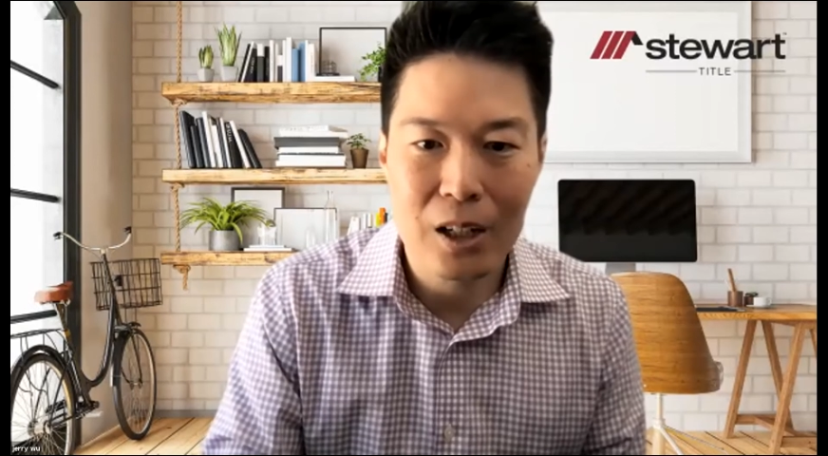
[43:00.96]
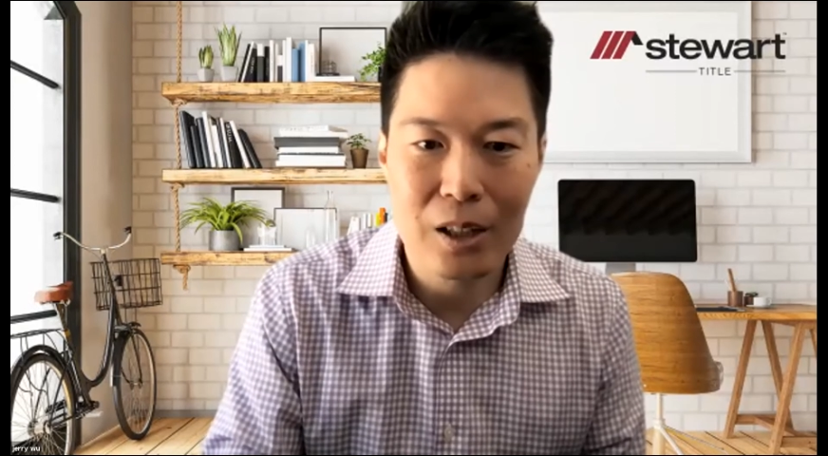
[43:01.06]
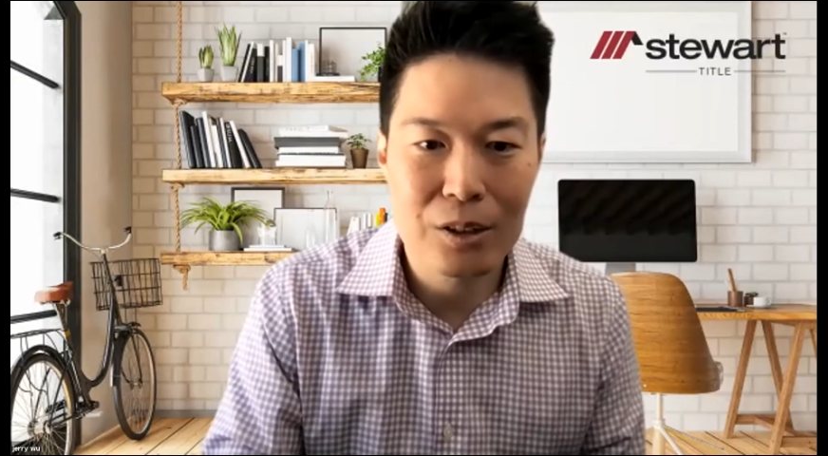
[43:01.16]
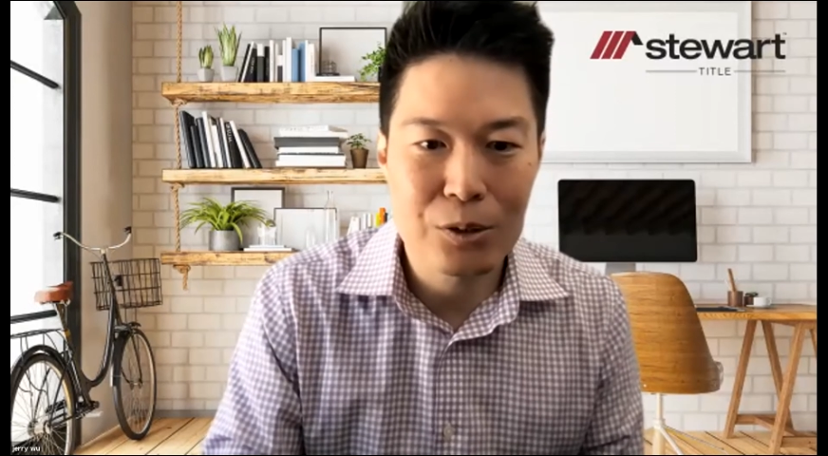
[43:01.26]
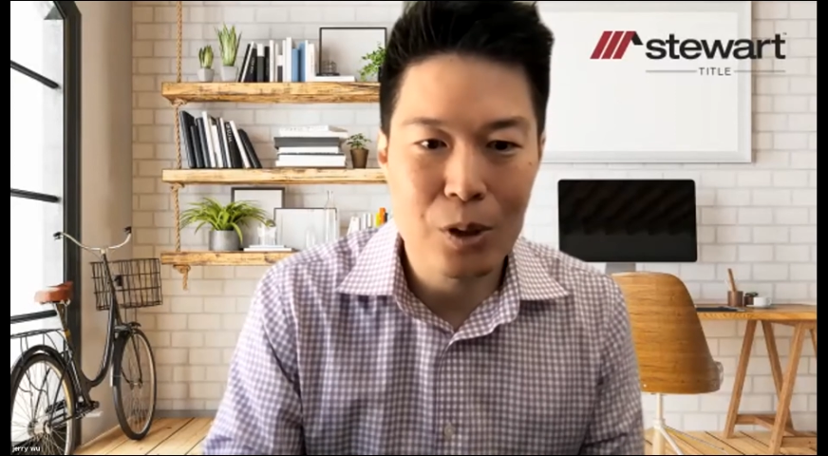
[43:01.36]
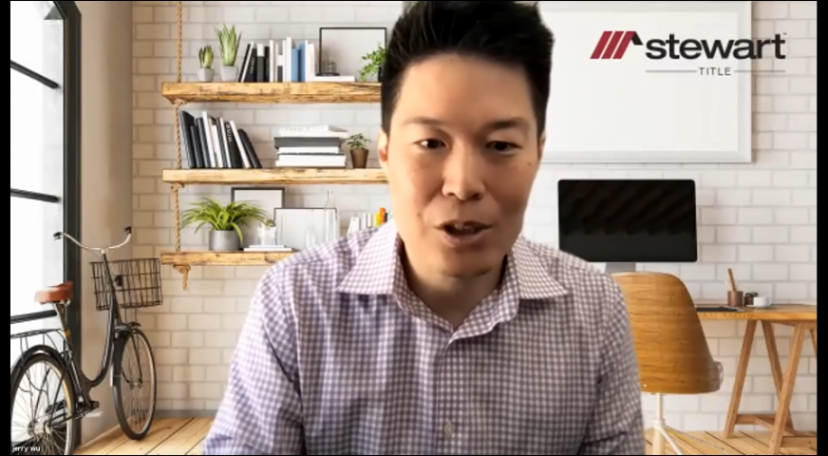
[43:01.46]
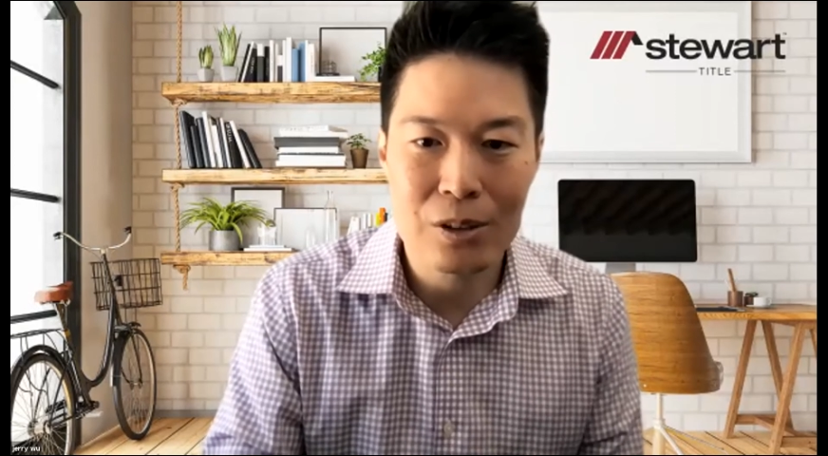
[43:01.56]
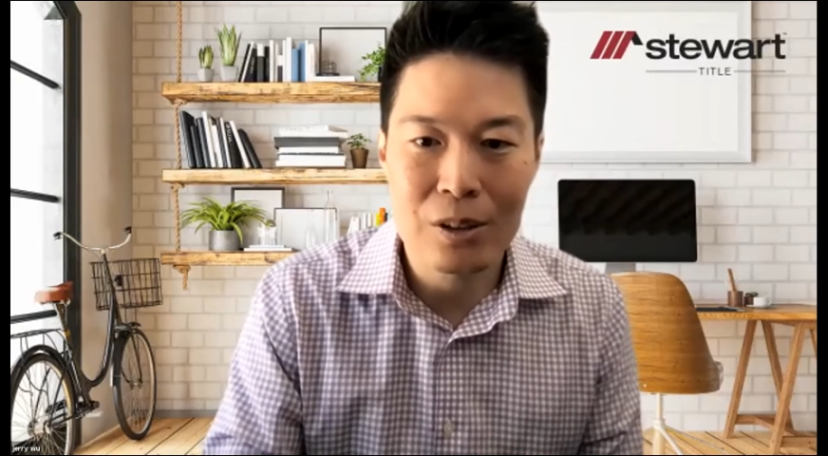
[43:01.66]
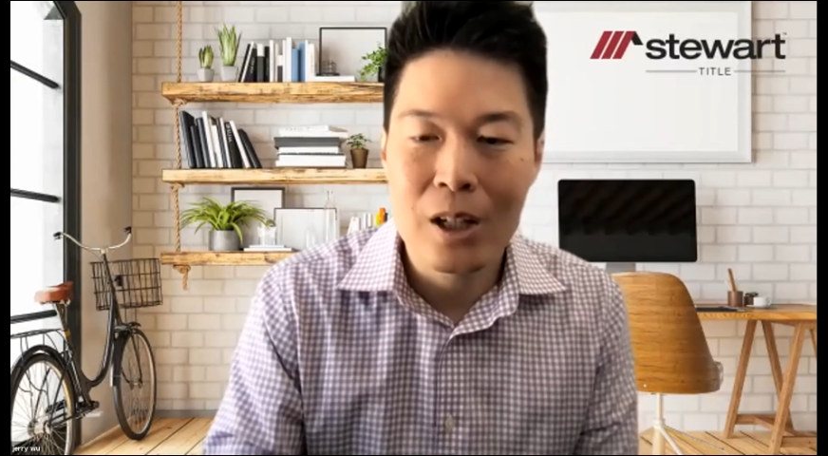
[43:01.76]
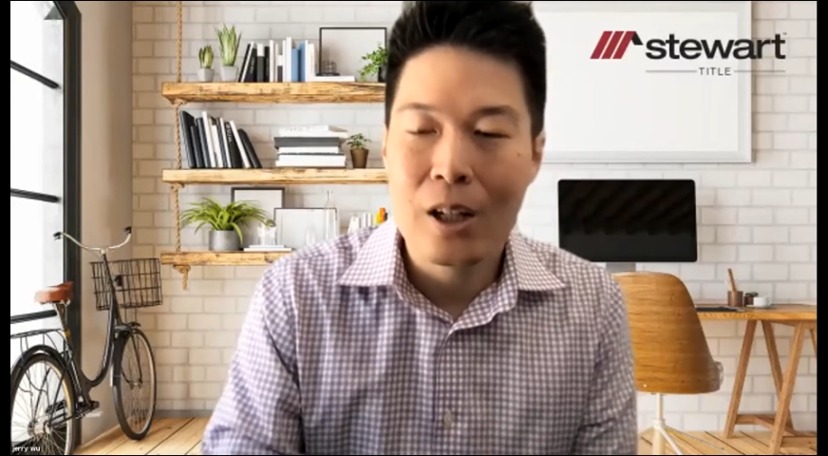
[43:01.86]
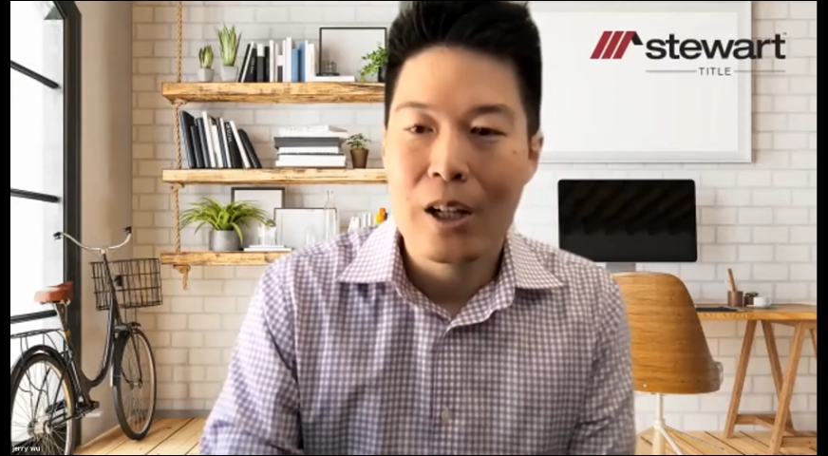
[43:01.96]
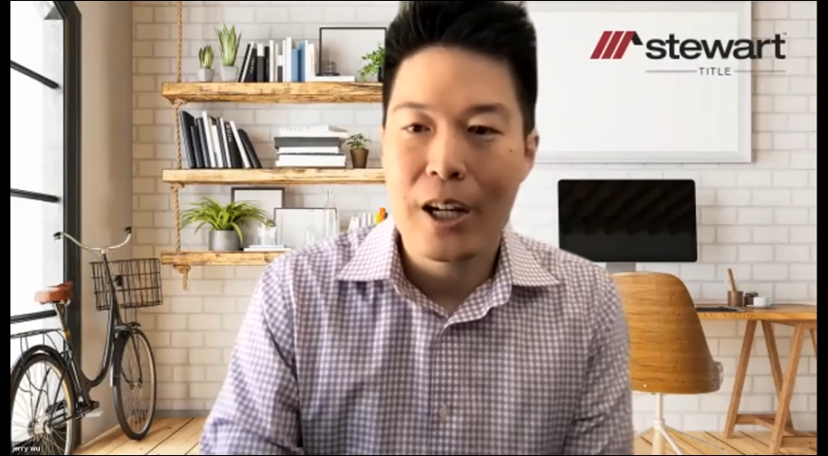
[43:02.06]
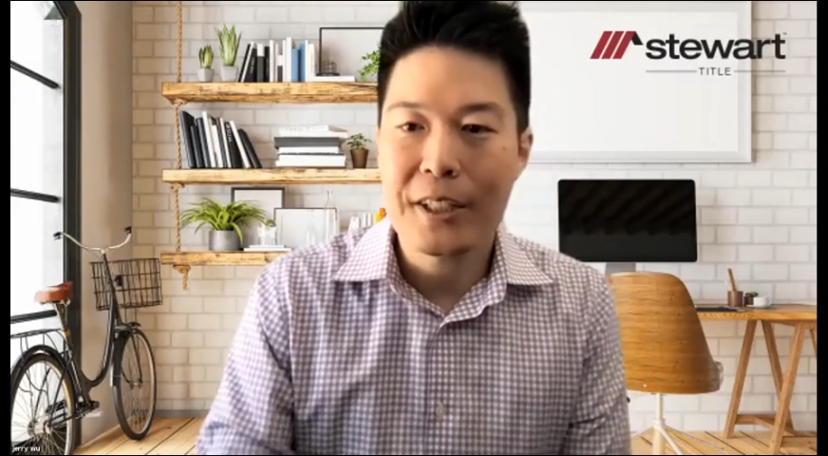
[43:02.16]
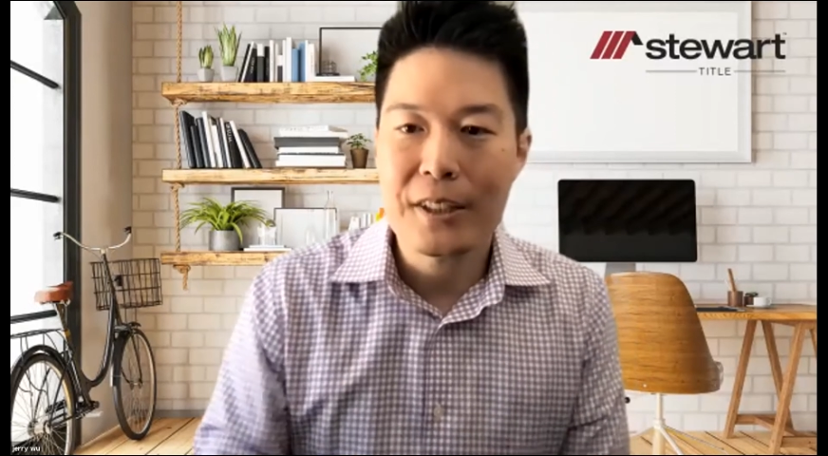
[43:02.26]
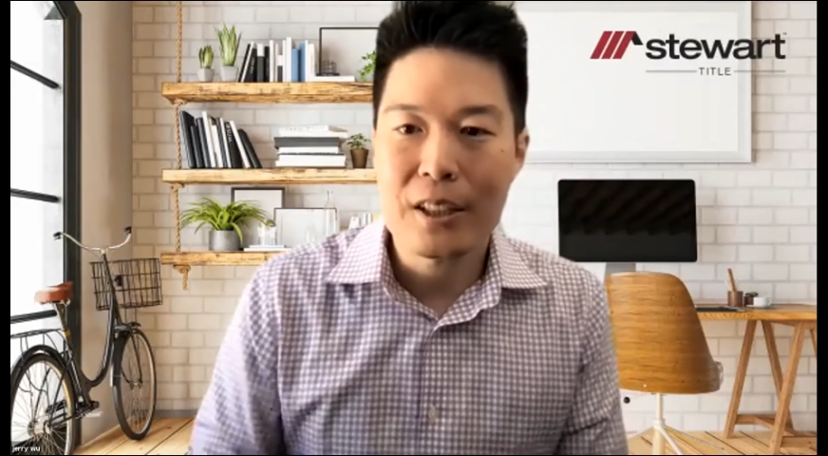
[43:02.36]
Good question.
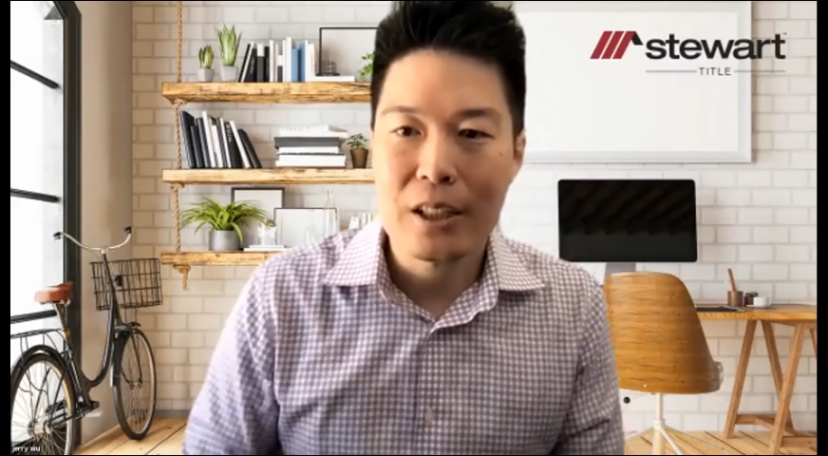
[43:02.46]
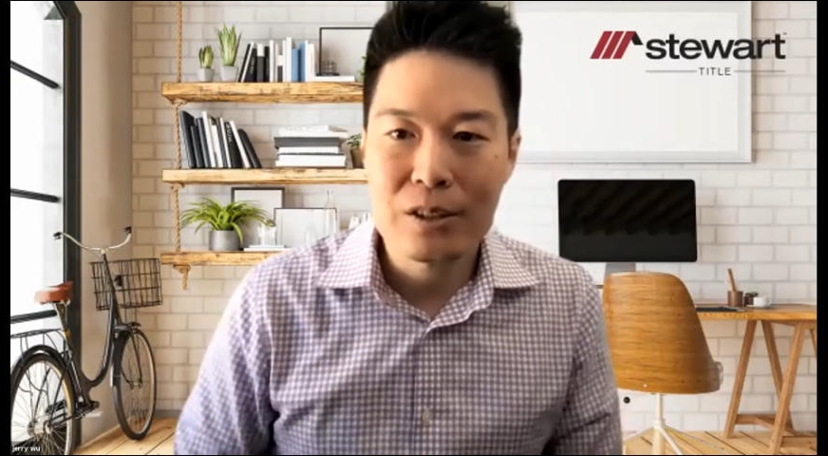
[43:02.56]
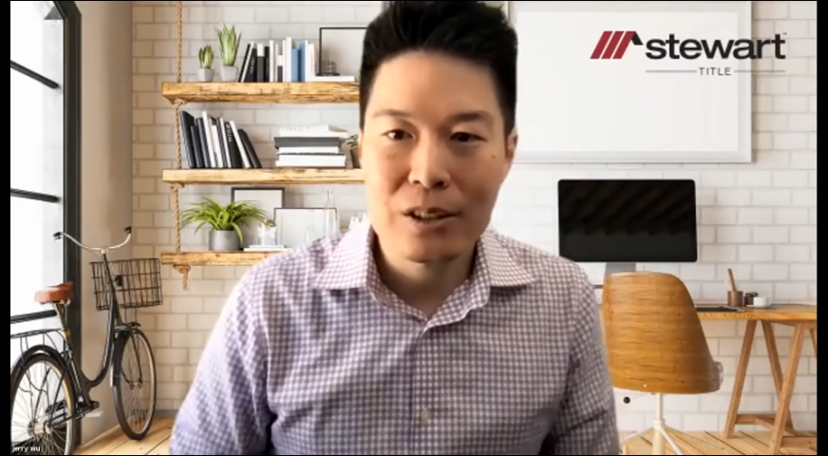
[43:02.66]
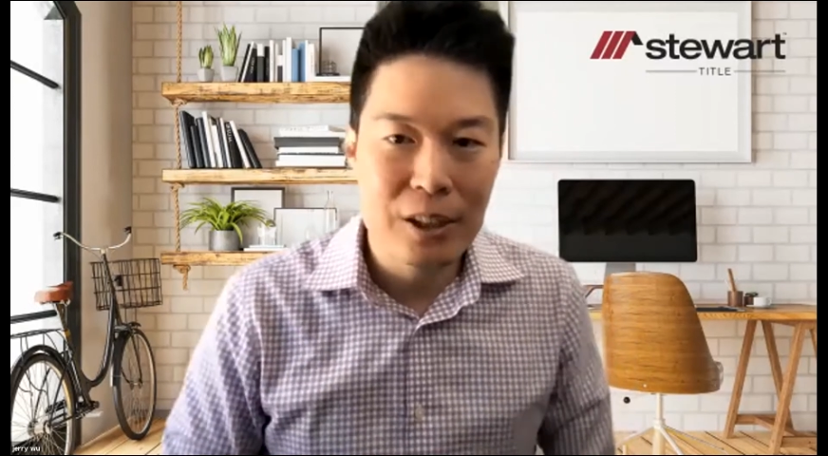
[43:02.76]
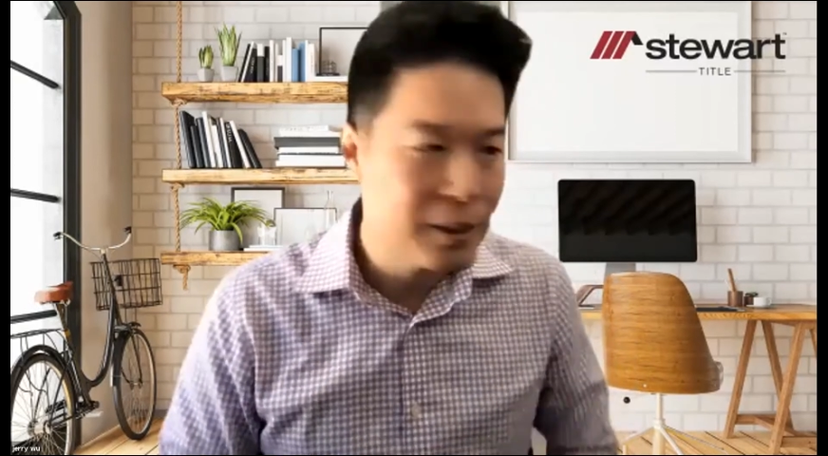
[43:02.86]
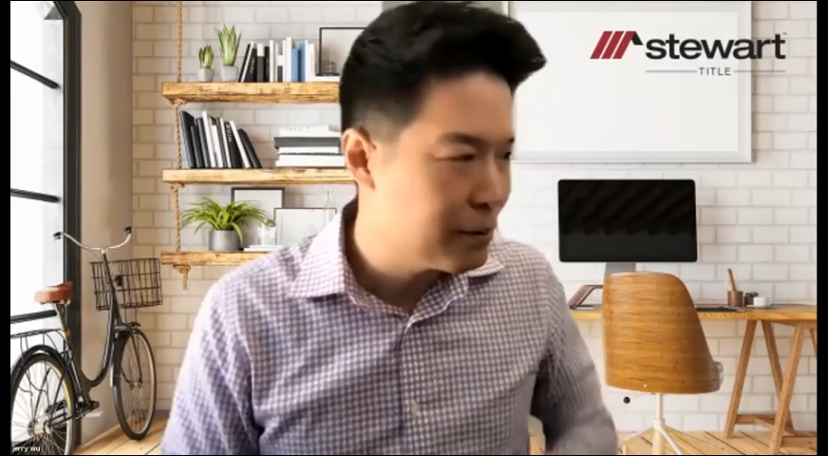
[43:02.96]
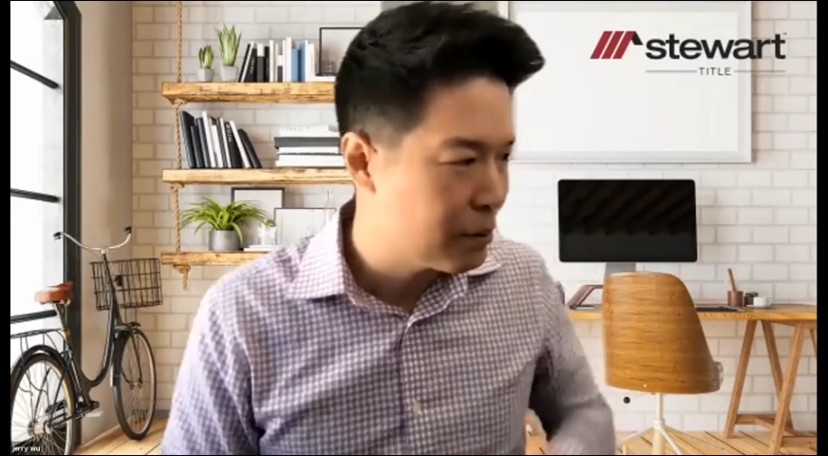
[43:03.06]
Anything else, Tina,